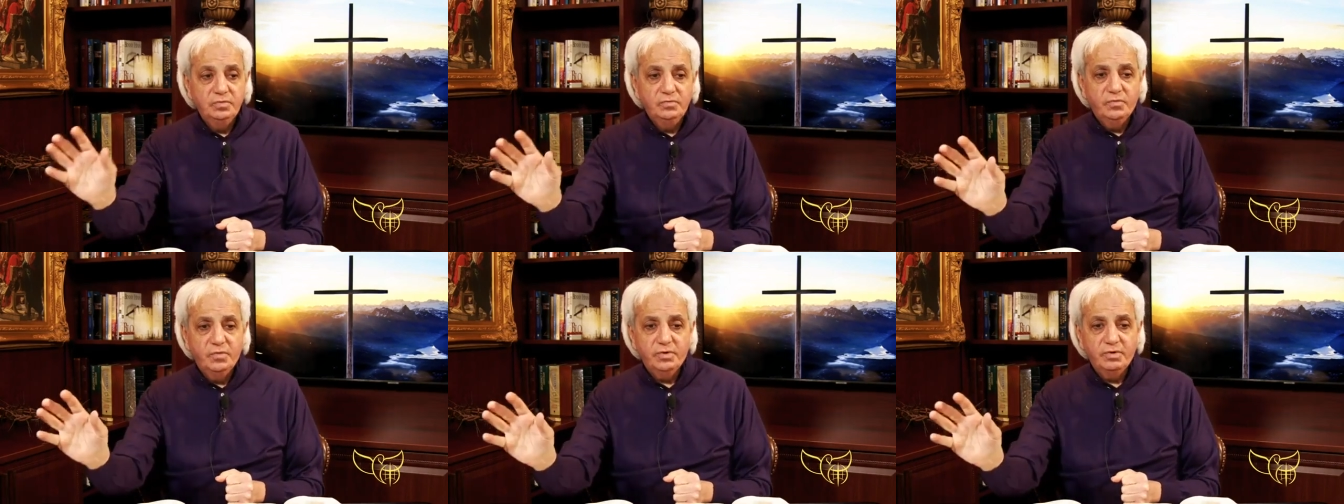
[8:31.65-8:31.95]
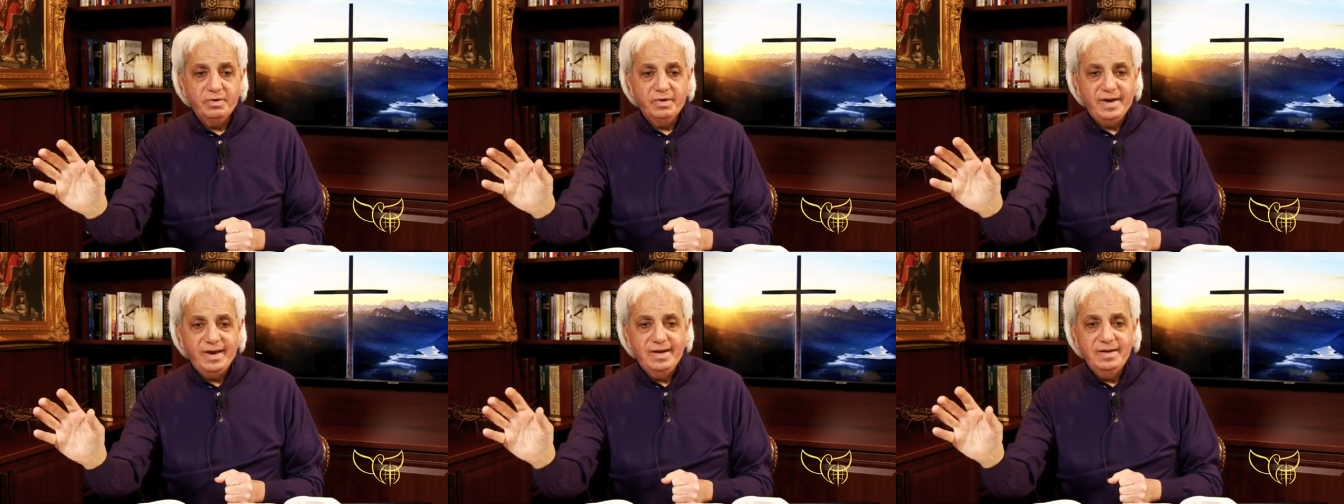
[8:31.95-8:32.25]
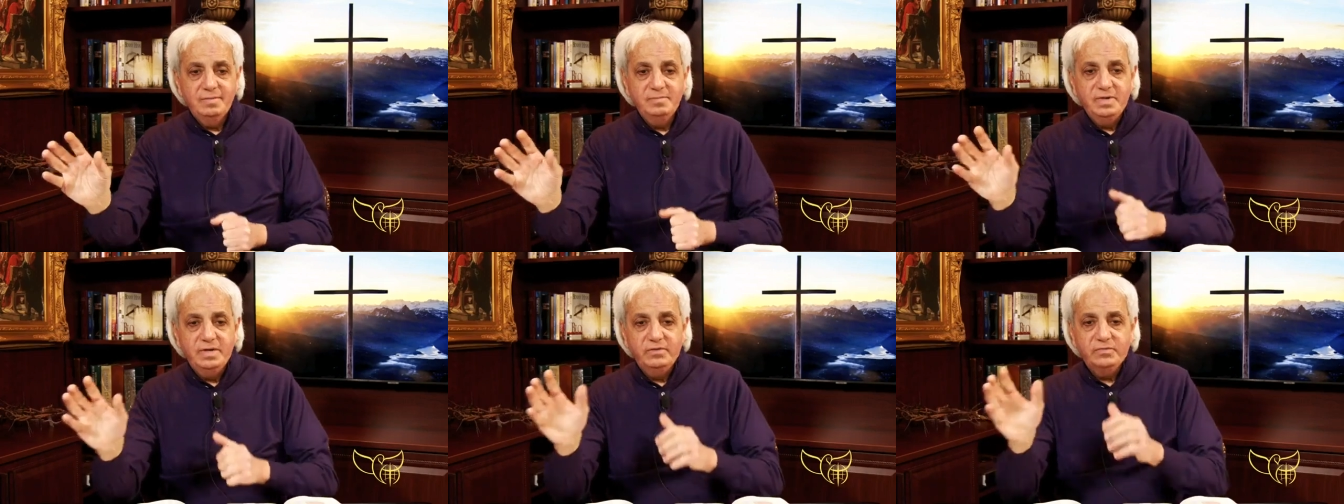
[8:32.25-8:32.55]
for your
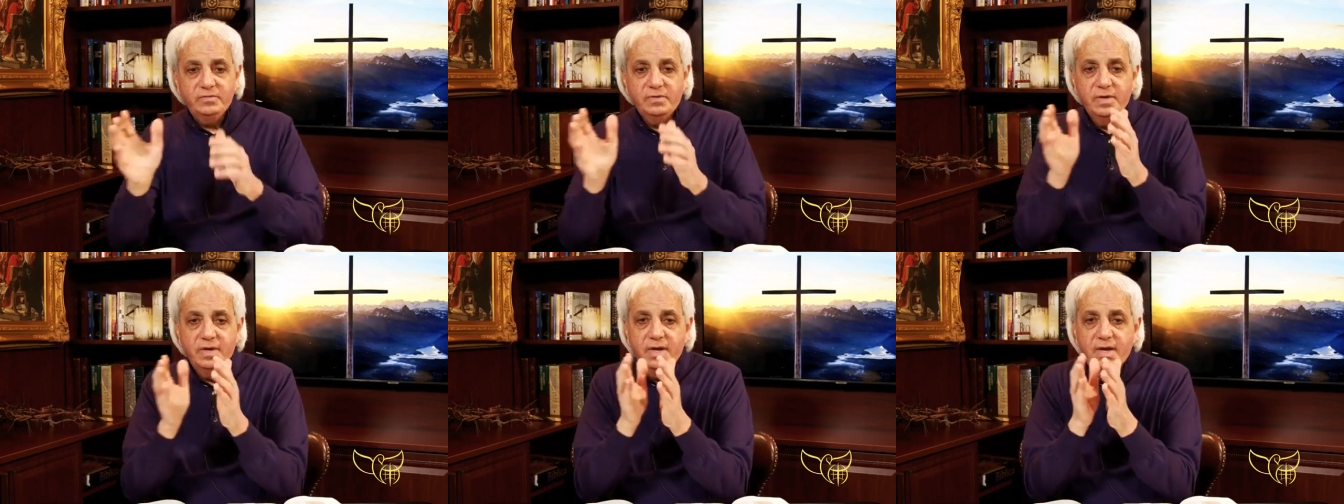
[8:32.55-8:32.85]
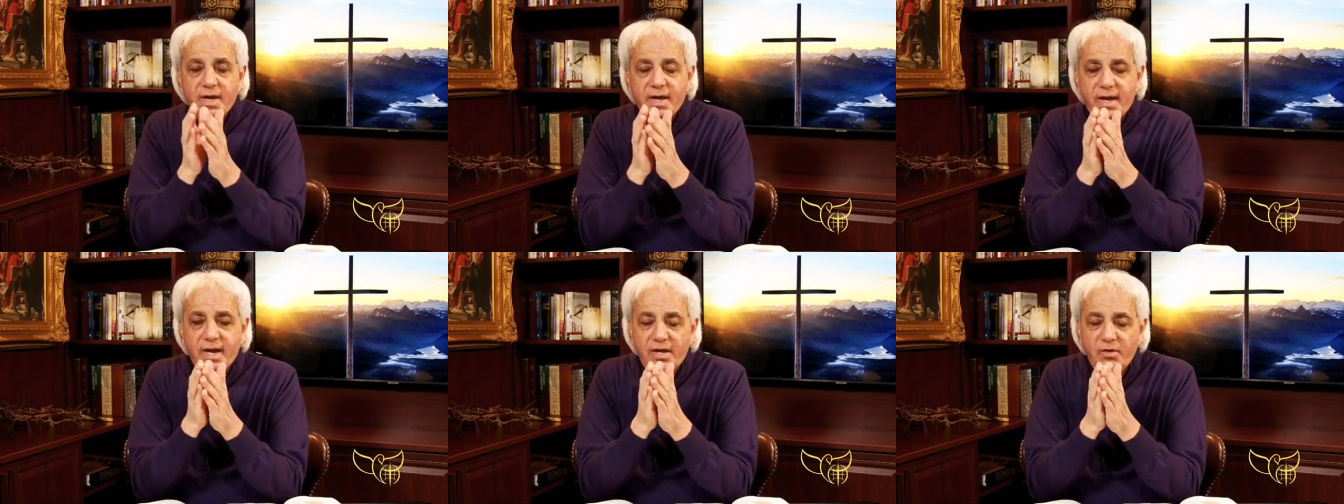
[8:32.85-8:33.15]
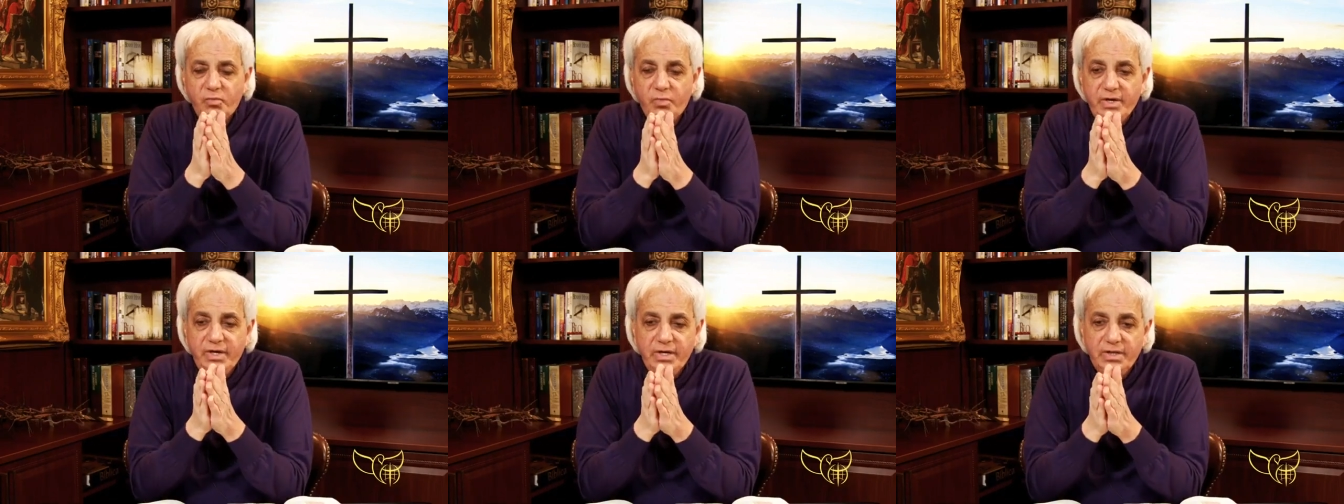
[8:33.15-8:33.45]
enemies.
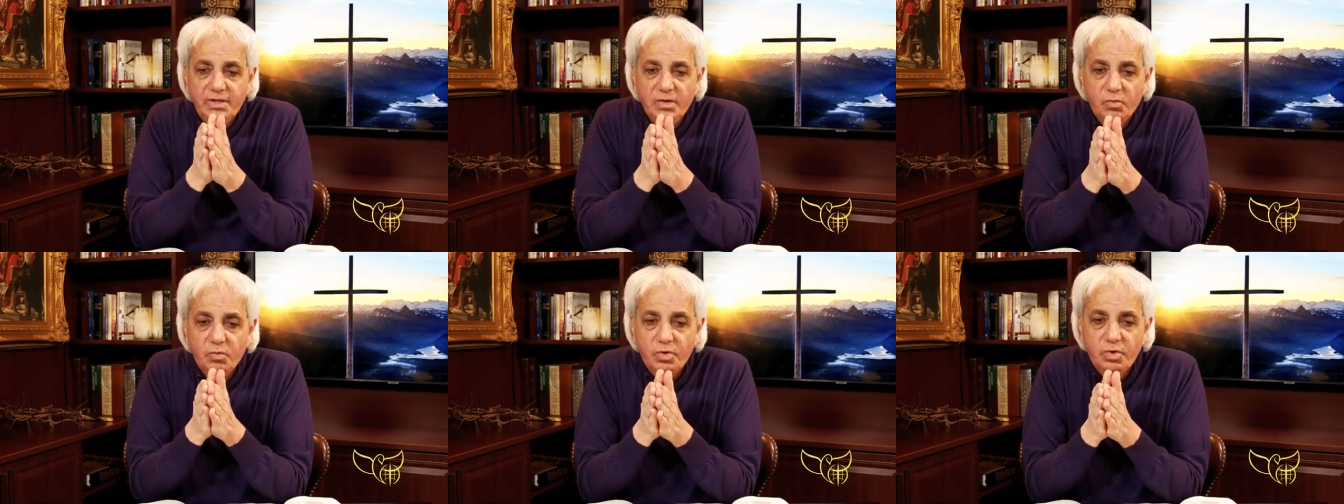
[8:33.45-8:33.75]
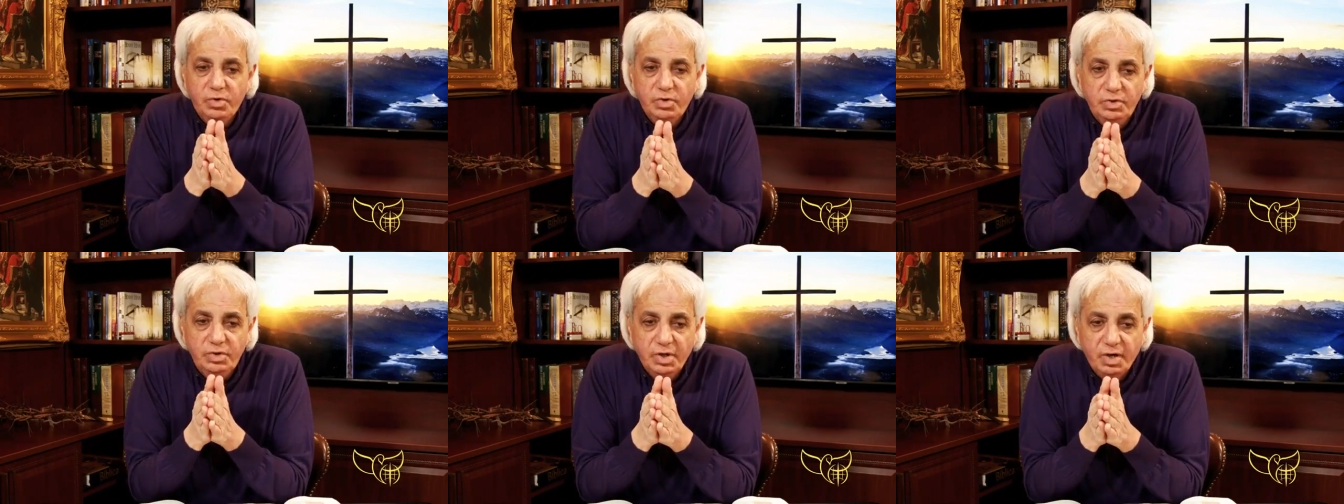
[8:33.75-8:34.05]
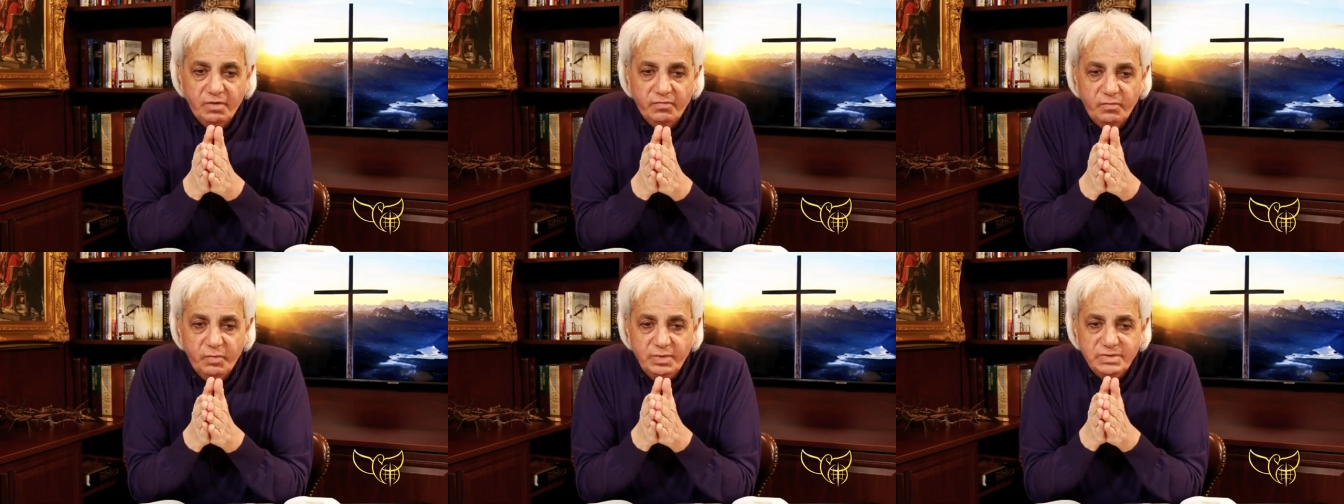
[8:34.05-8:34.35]
And we need the Word
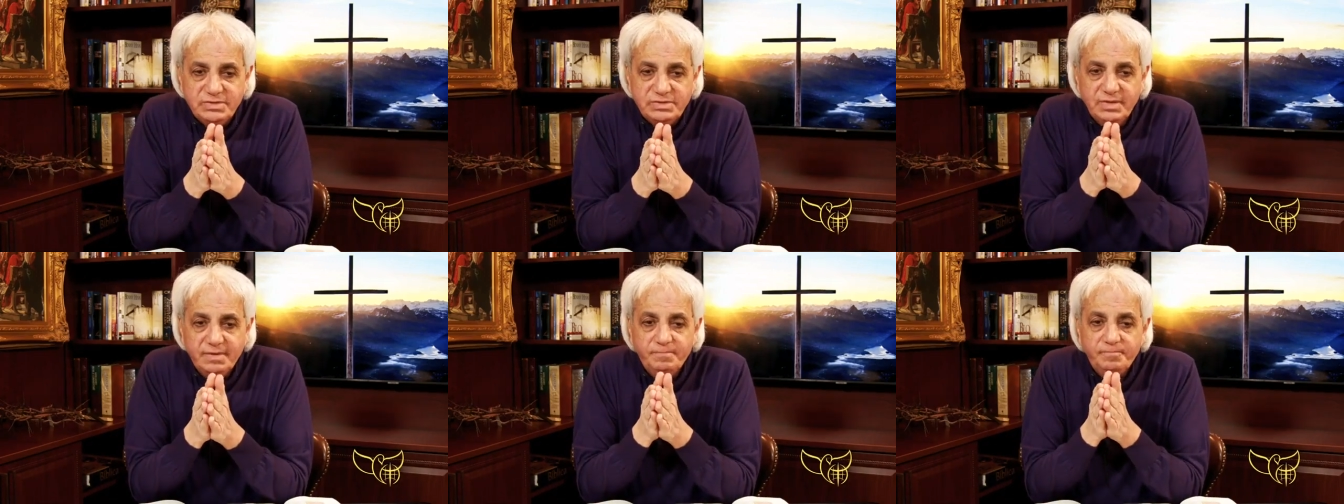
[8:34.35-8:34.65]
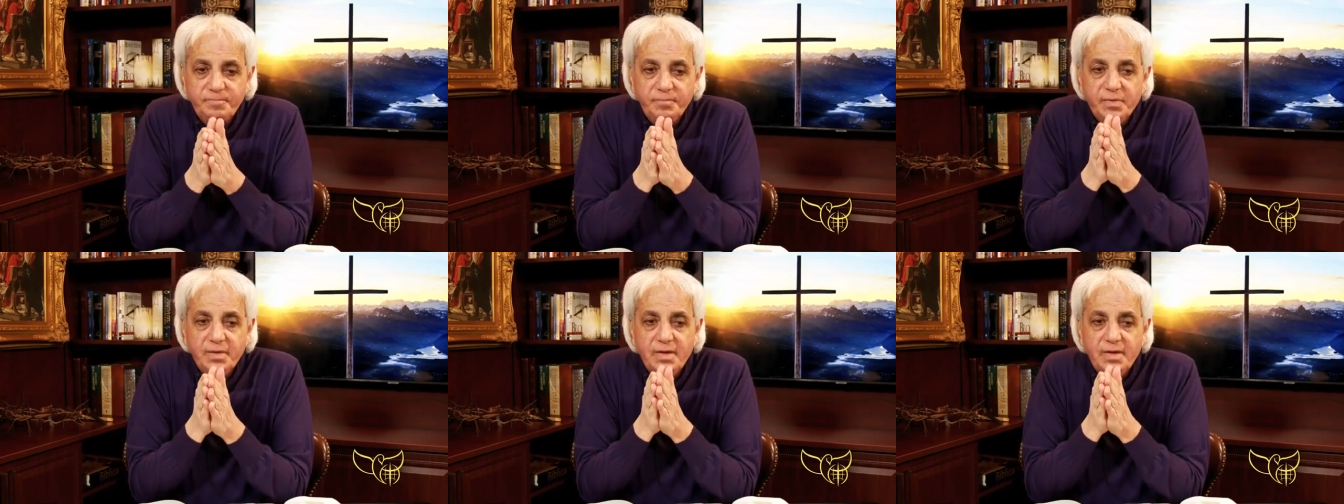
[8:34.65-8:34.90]
of wisdom.